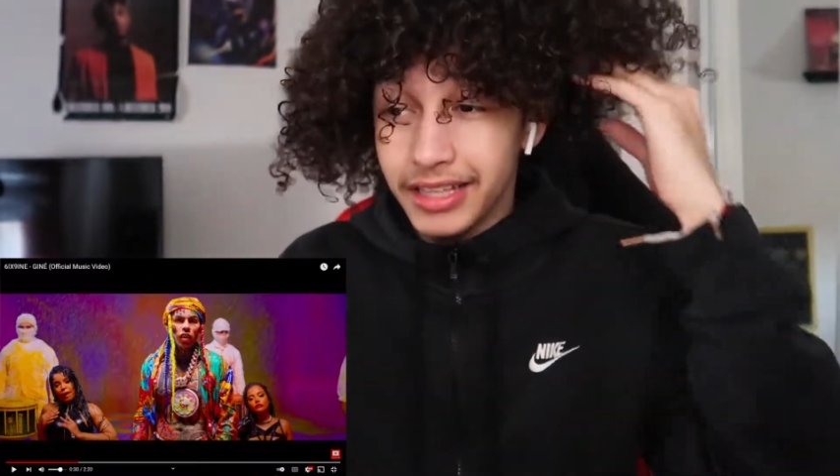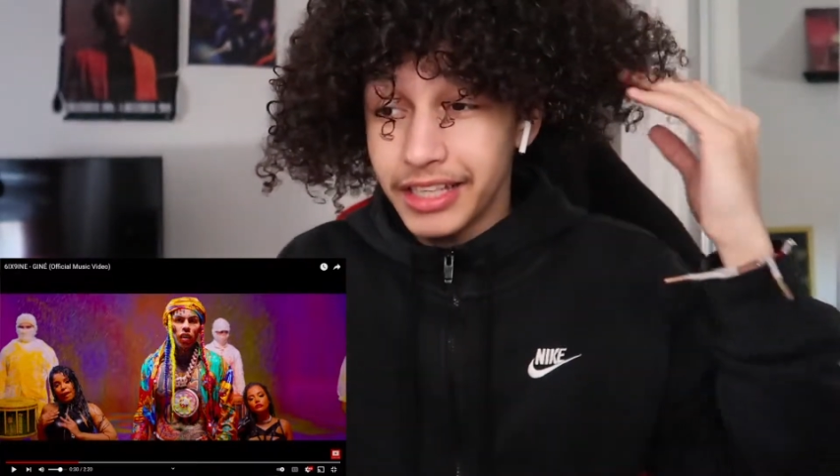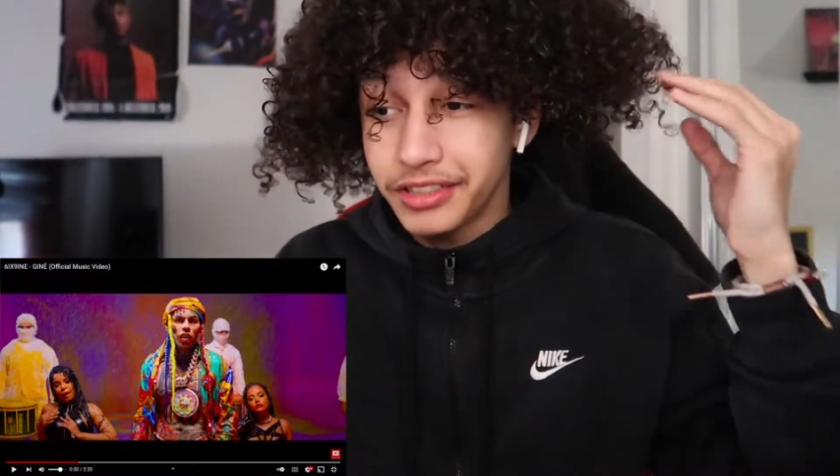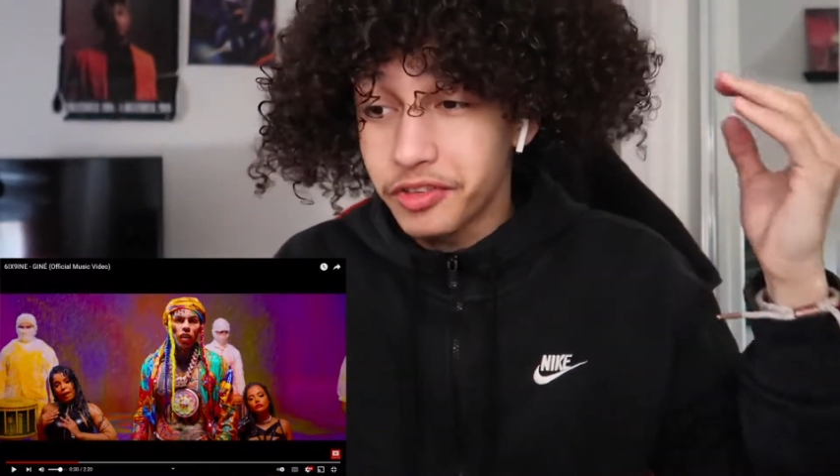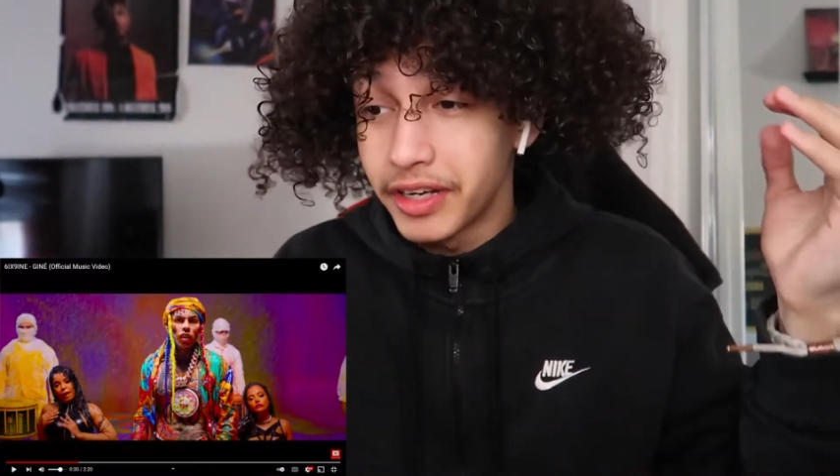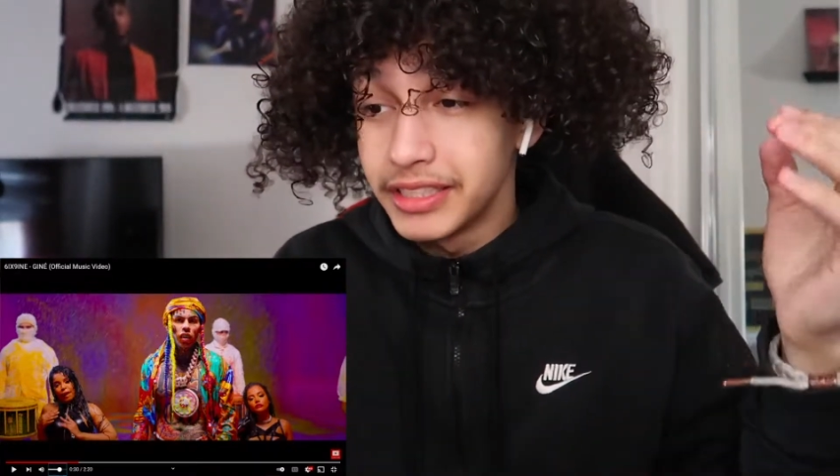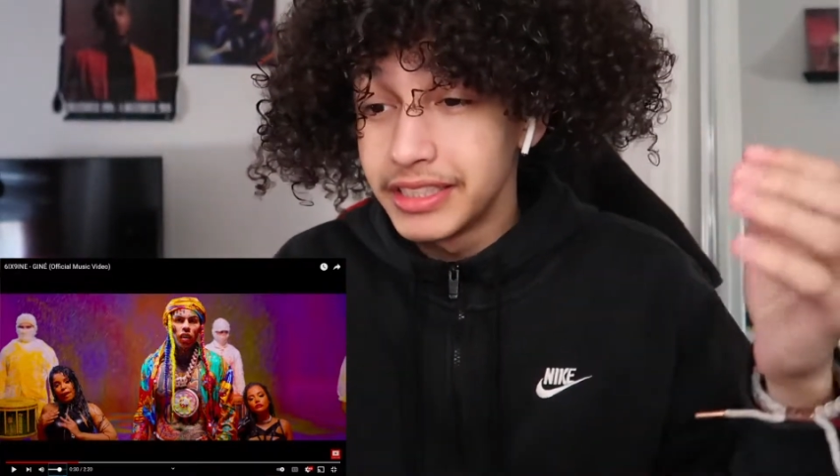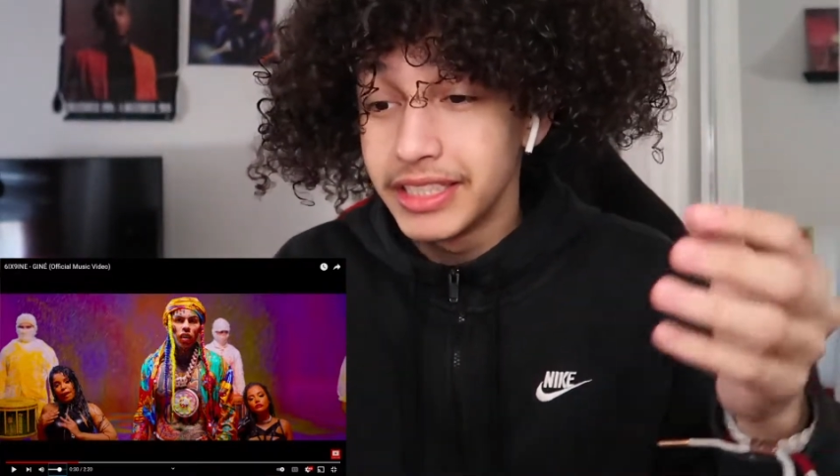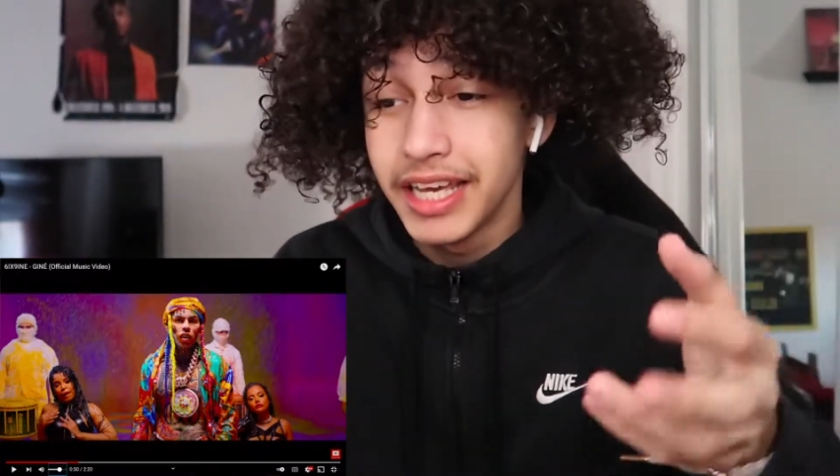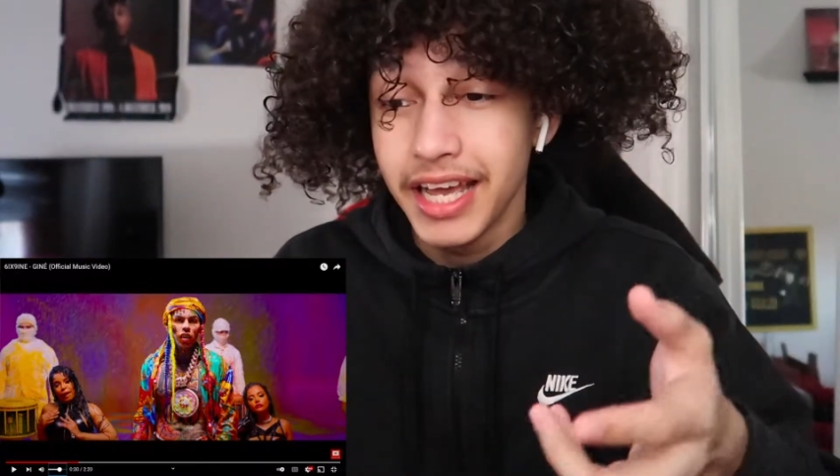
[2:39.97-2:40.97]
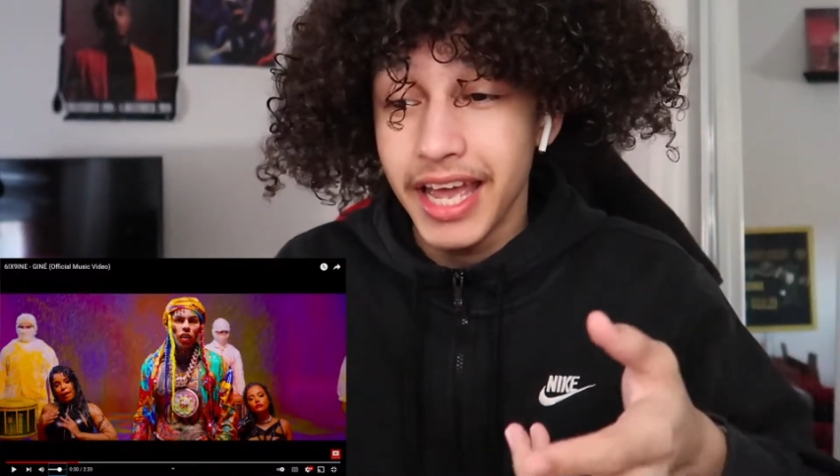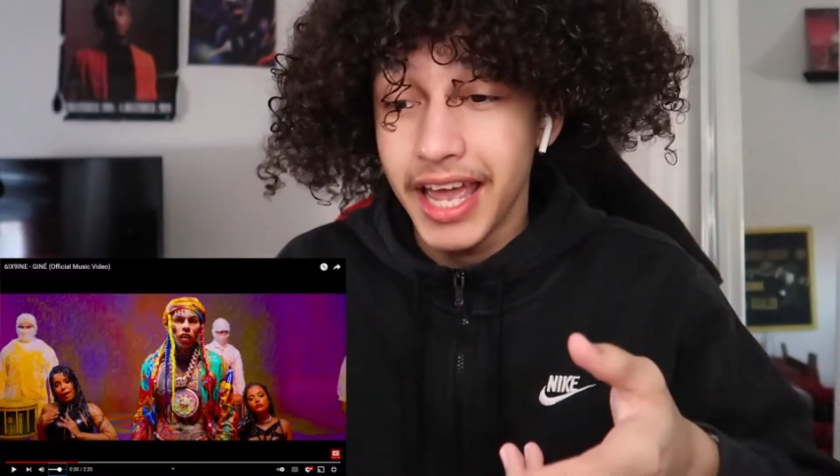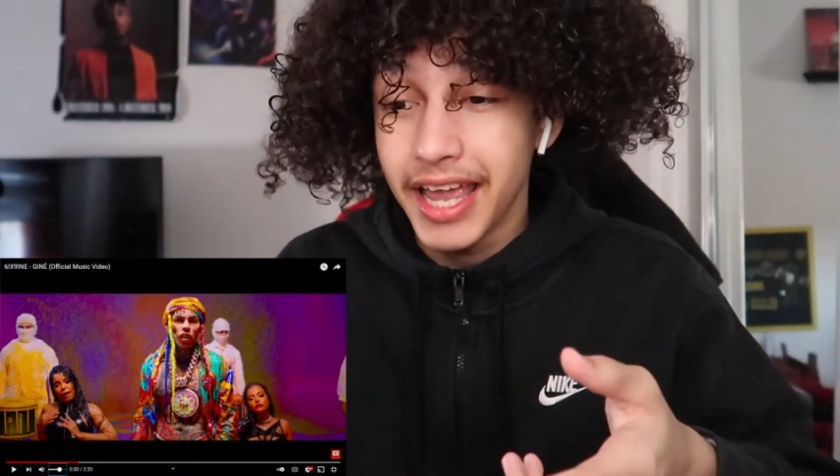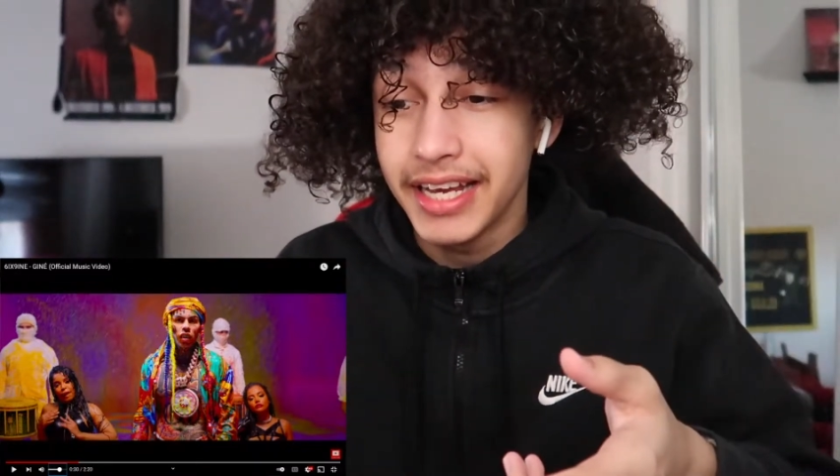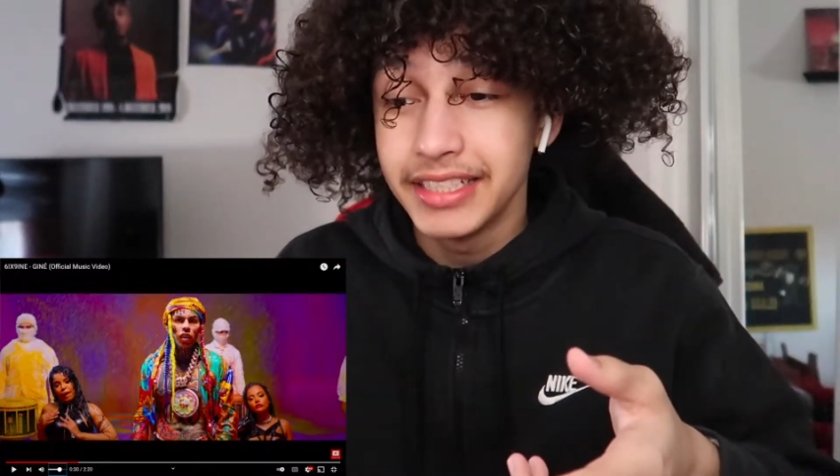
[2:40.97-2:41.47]
That's crazy.
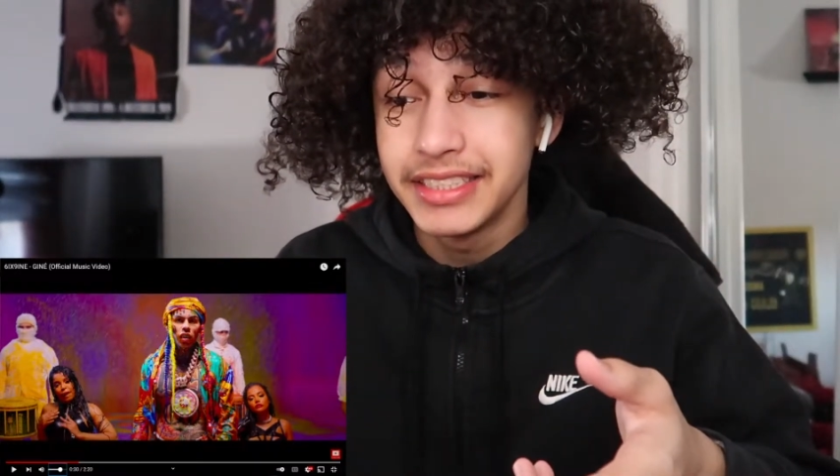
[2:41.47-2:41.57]
And he